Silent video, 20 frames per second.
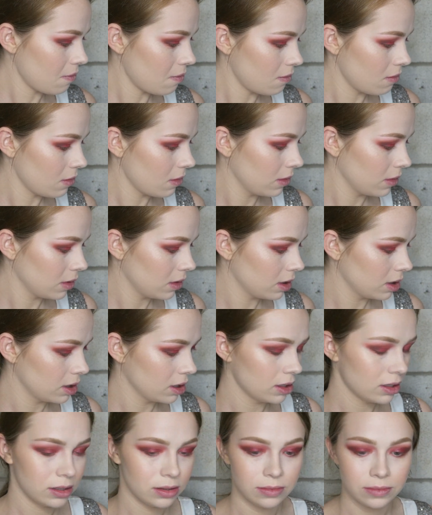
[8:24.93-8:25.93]

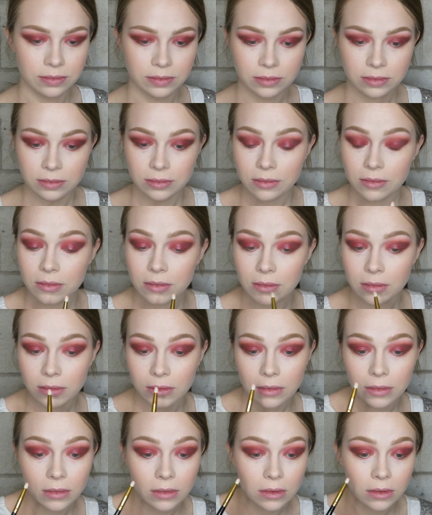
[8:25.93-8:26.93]

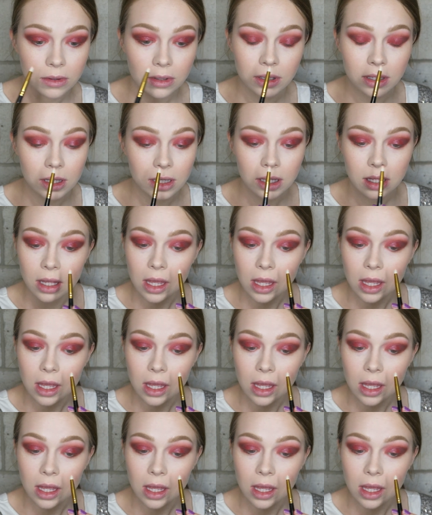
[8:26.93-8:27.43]
Nothing is said.